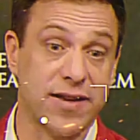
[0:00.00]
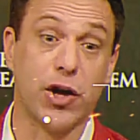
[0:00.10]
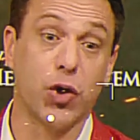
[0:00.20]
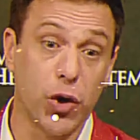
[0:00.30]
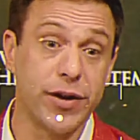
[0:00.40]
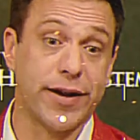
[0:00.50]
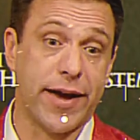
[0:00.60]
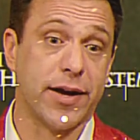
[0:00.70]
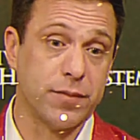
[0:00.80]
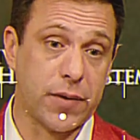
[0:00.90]
He's
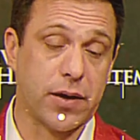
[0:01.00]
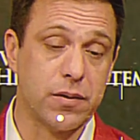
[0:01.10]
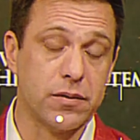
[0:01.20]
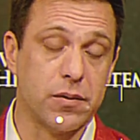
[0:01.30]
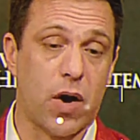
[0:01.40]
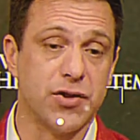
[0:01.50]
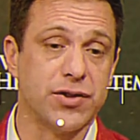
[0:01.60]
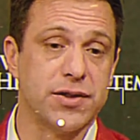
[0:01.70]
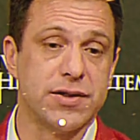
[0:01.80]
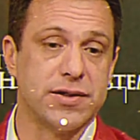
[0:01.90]
built to help make that
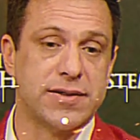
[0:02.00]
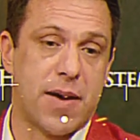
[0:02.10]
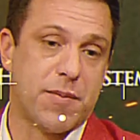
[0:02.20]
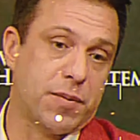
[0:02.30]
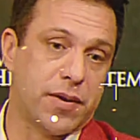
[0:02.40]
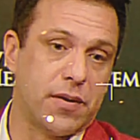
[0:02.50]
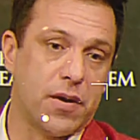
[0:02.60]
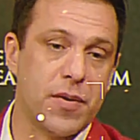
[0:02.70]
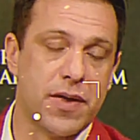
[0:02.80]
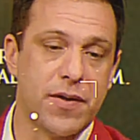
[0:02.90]
happen. This
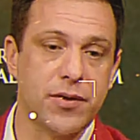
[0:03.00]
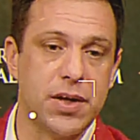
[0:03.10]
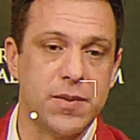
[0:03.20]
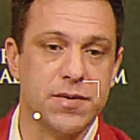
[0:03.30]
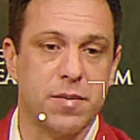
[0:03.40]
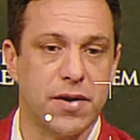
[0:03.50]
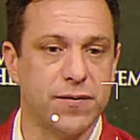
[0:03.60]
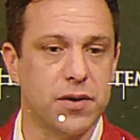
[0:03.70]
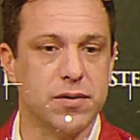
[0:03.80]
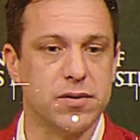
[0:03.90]
guy's got
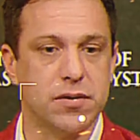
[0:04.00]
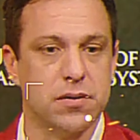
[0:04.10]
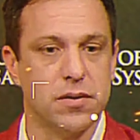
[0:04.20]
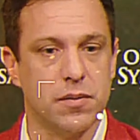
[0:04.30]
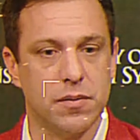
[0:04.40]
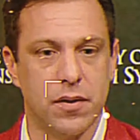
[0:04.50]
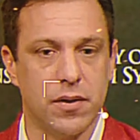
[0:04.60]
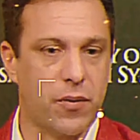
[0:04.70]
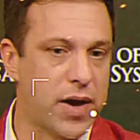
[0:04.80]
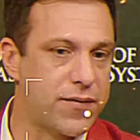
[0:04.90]
size, he's got
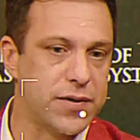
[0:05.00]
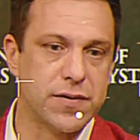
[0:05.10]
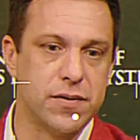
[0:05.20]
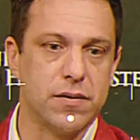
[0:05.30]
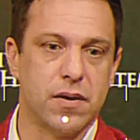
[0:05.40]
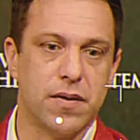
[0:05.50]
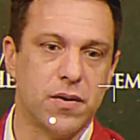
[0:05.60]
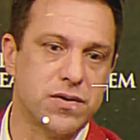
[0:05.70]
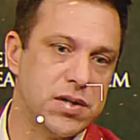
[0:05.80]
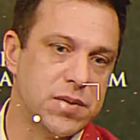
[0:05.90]
real vertical
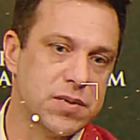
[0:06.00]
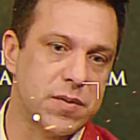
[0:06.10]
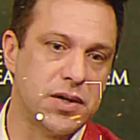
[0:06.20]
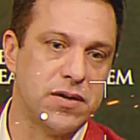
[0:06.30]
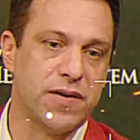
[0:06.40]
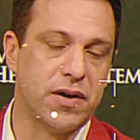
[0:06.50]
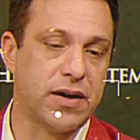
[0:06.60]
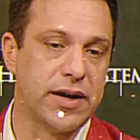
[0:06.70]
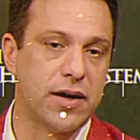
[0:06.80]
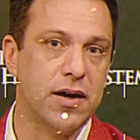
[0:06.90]
speed, and
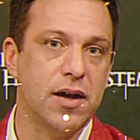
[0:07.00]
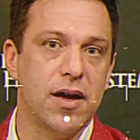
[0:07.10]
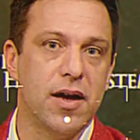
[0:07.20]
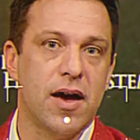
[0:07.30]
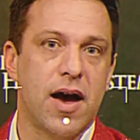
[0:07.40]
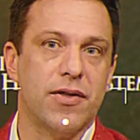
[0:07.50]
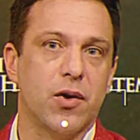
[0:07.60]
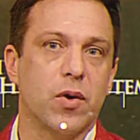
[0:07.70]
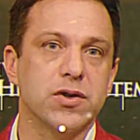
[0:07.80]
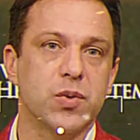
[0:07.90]
he's
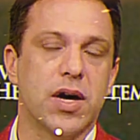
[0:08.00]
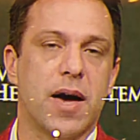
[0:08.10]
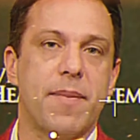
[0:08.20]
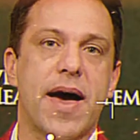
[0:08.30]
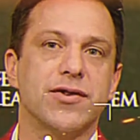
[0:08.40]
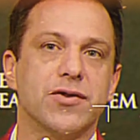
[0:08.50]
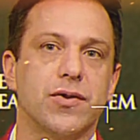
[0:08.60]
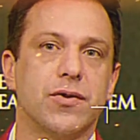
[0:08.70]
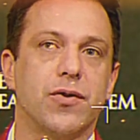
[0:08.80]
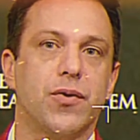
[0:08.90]
fearless when the ball's in
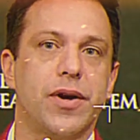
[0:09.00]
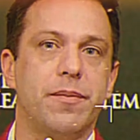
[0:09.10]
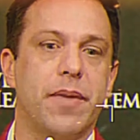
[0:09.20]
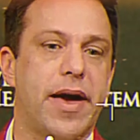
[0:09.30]
the air.